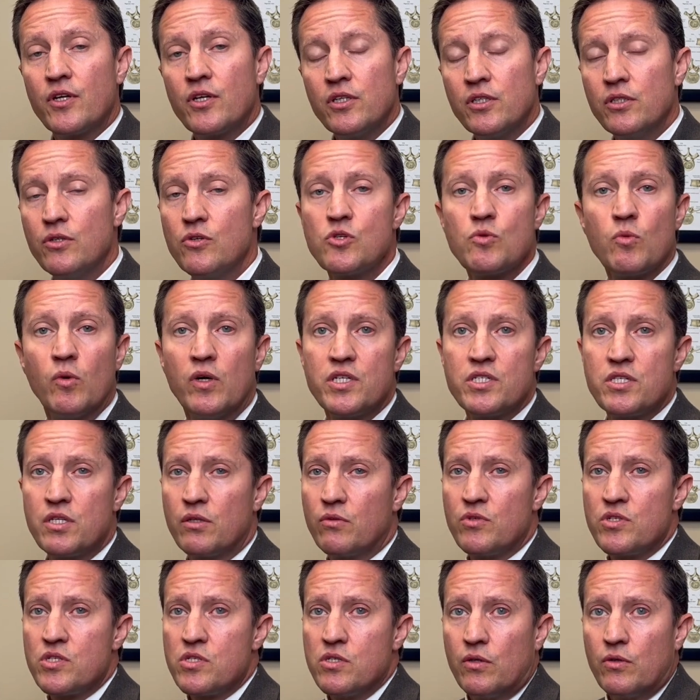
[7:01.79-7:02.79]
good news was there
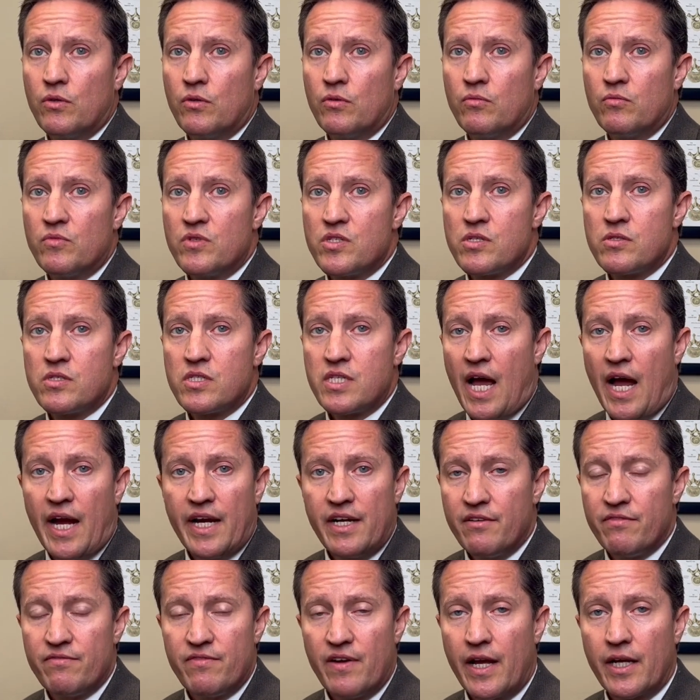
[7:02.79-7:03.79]
was no
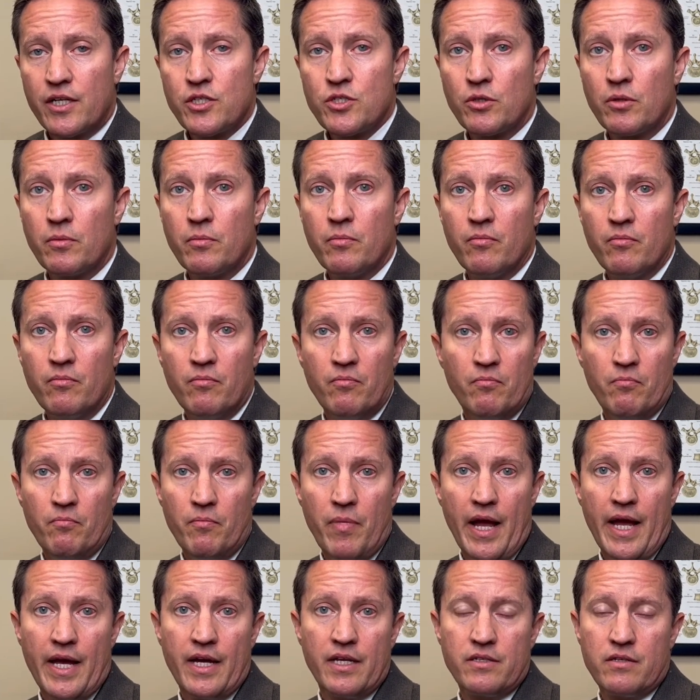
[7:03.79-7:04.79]
side effects or
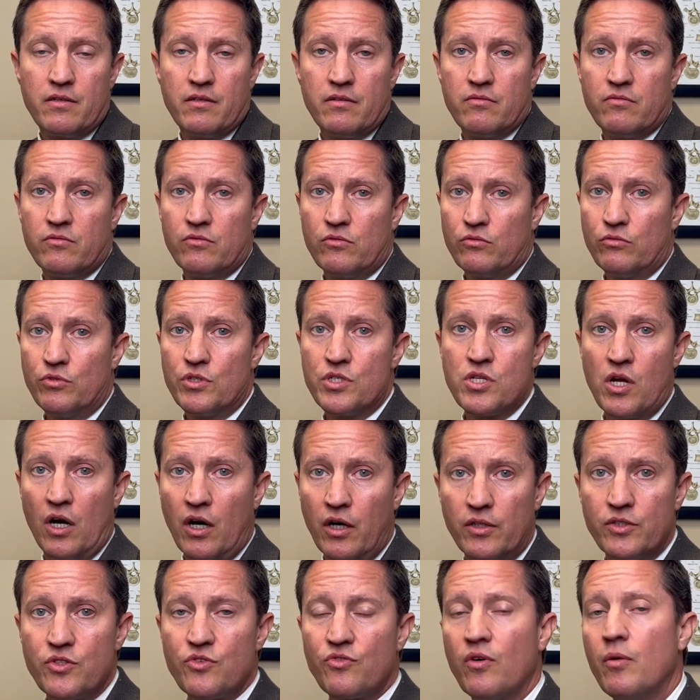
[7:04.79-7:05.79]
bad
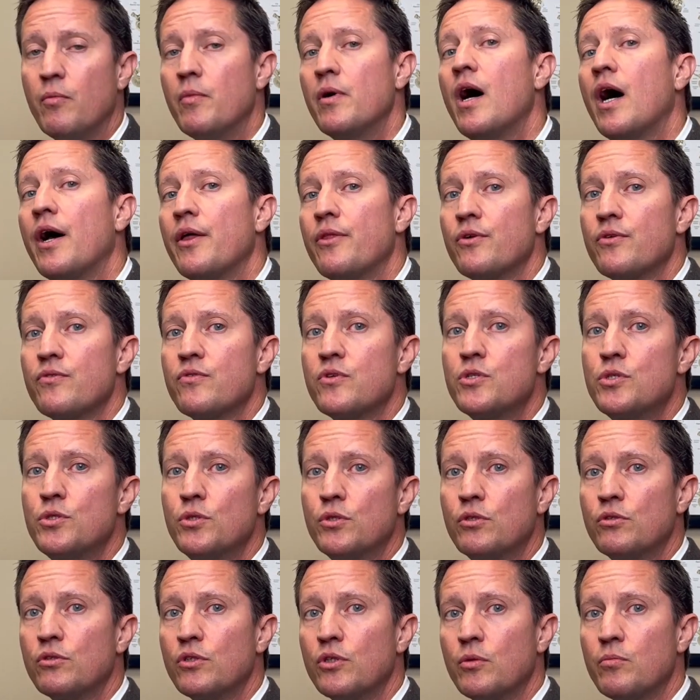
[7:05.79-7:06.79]
results from either of the two
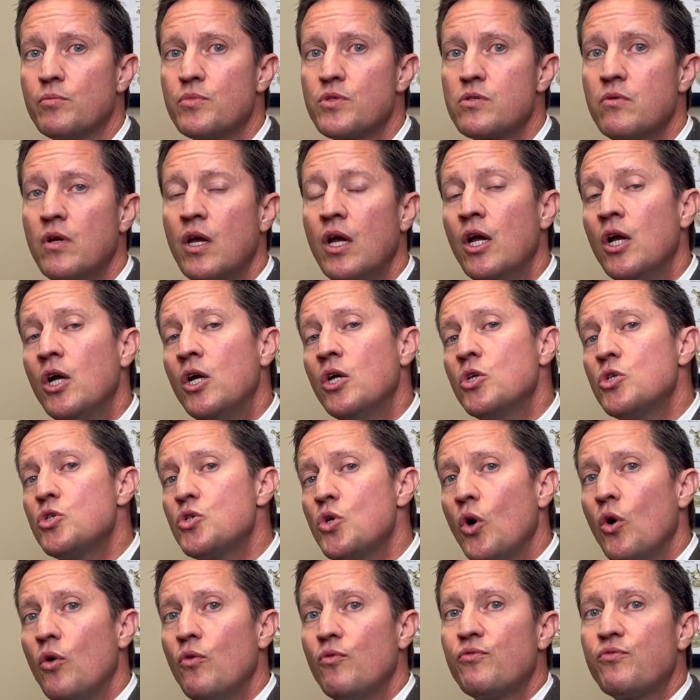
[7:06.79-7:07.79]
groups.
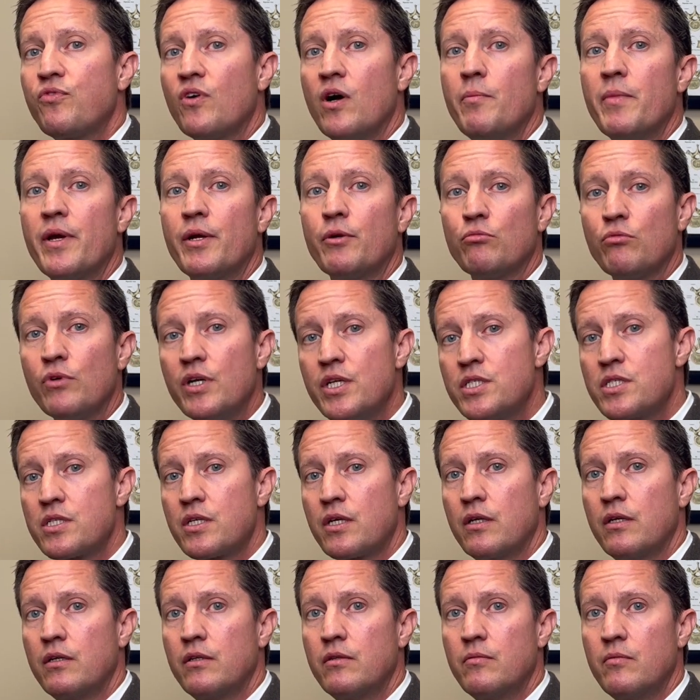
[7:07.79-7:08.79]
So from a
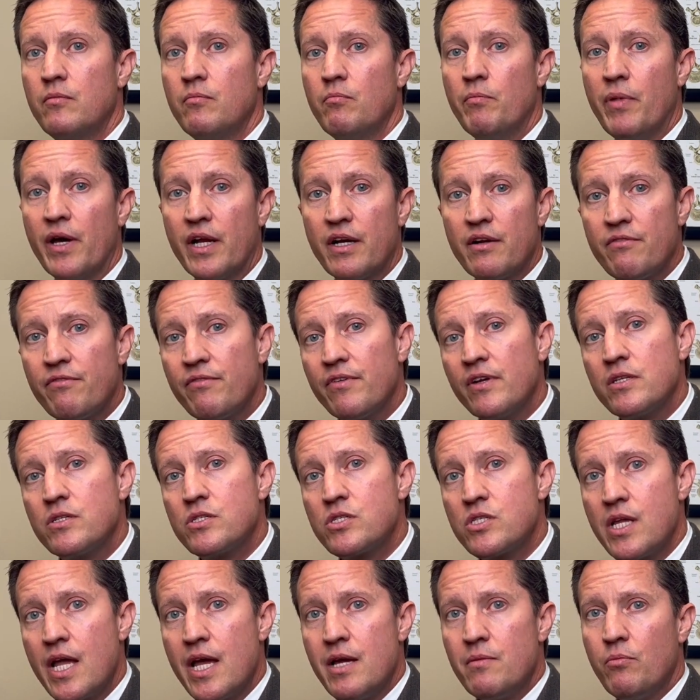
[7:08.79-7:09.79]
risk-benefit
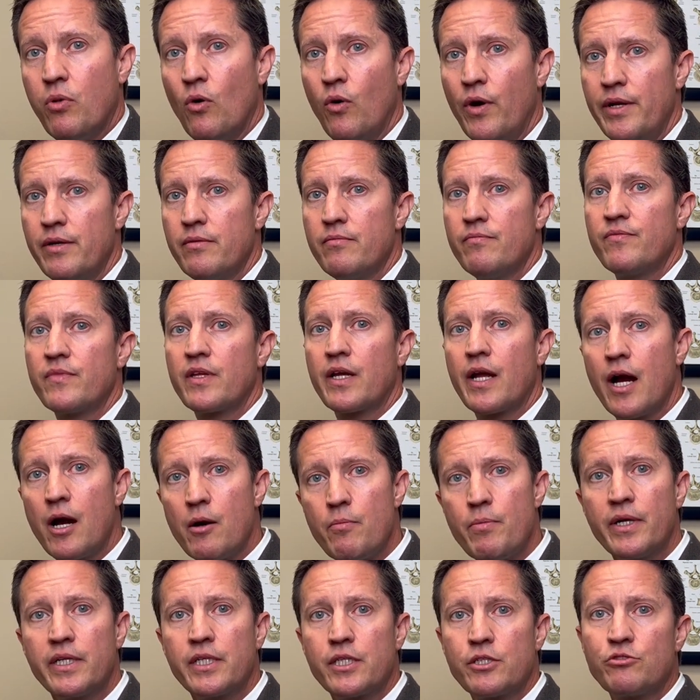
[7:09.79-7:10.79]
standpoint,
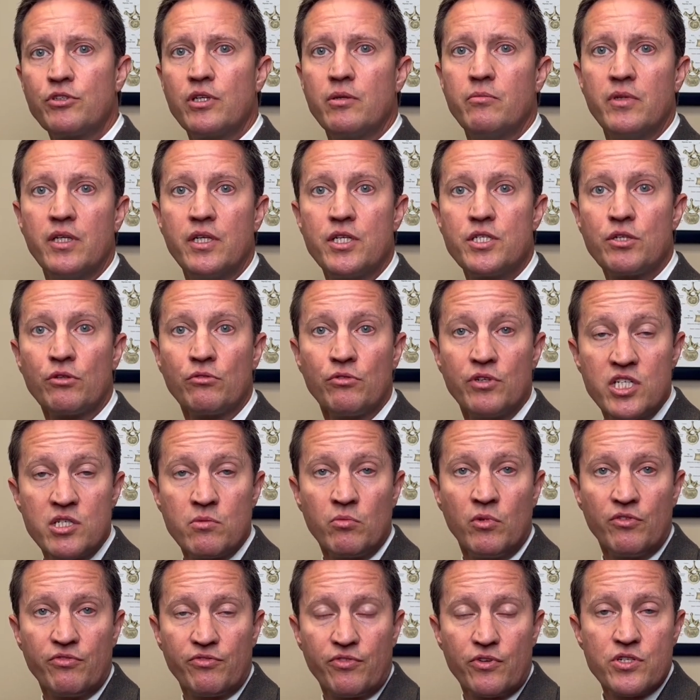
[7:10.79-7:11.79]
chiropractic treatment is a
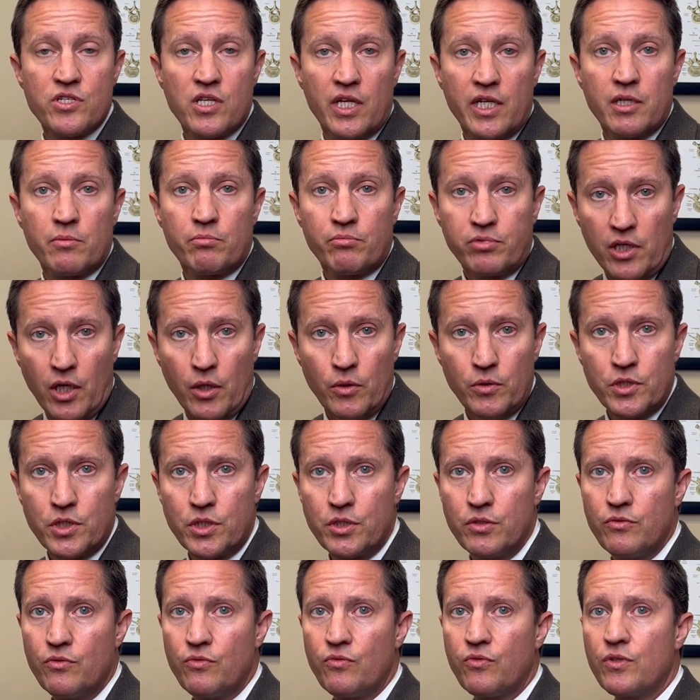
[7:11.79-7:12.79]
reasonable first-line
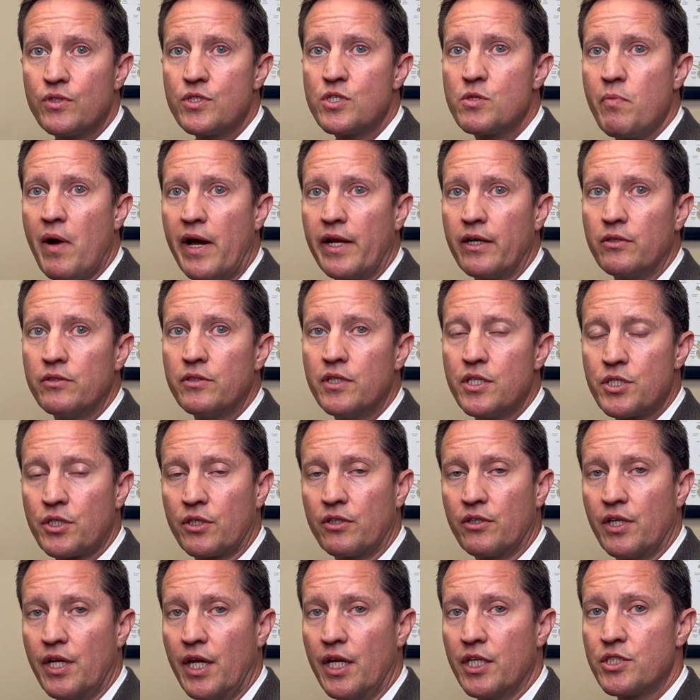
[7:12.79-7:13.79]
approach for spinal disc
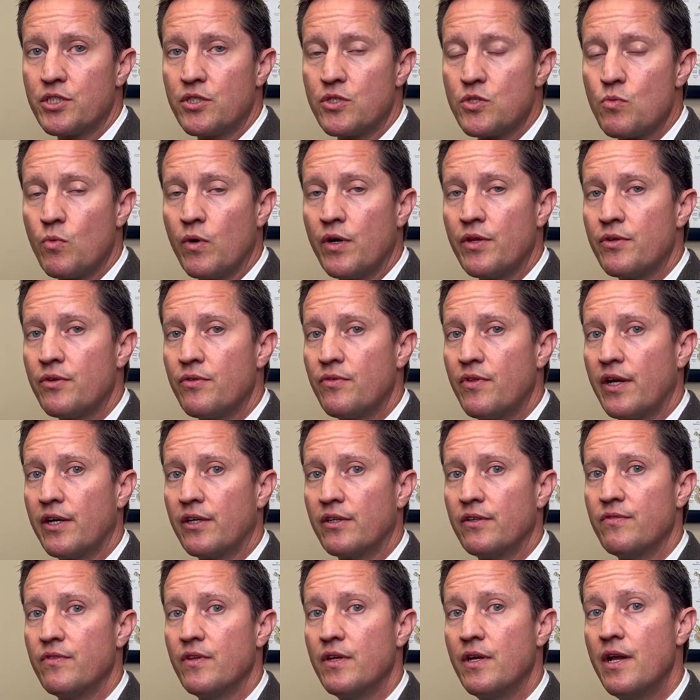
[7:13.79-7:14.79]
herniations, whether
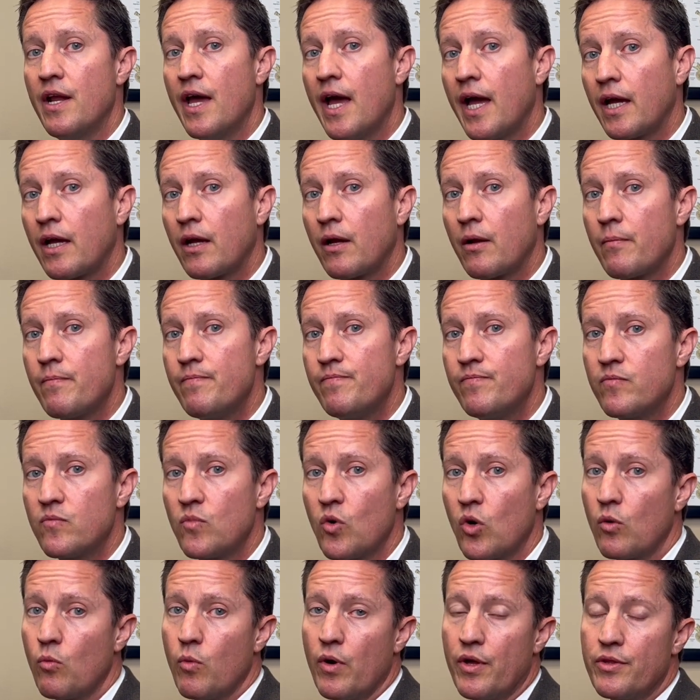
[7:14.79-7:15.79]
they're in the neck
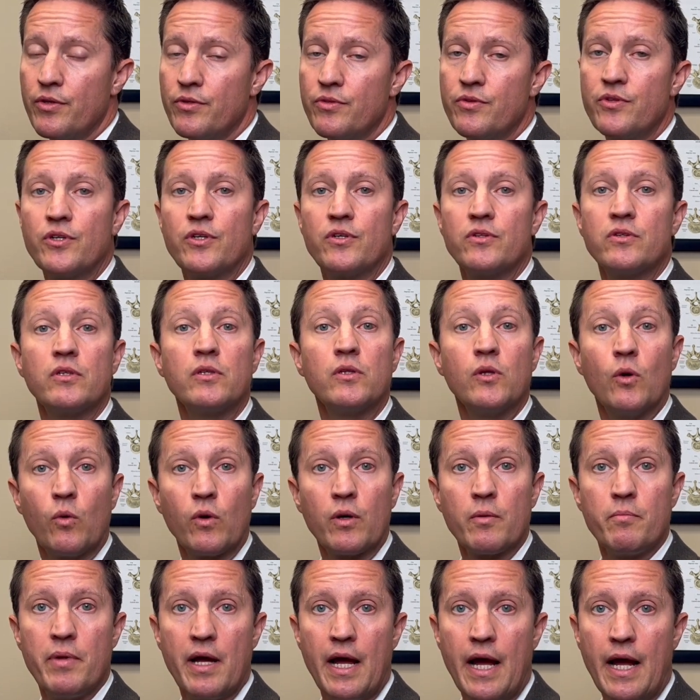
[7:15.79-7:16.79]
or whether they're in the
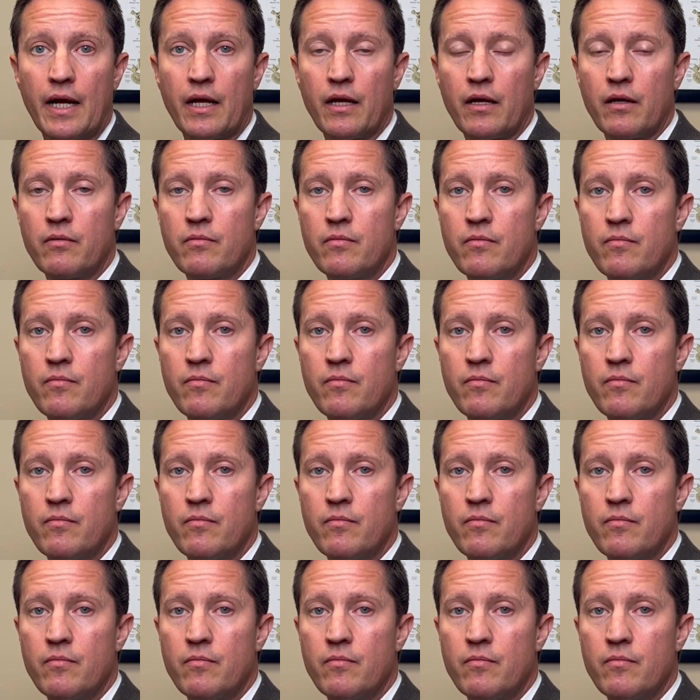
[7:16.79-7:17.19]
lower back.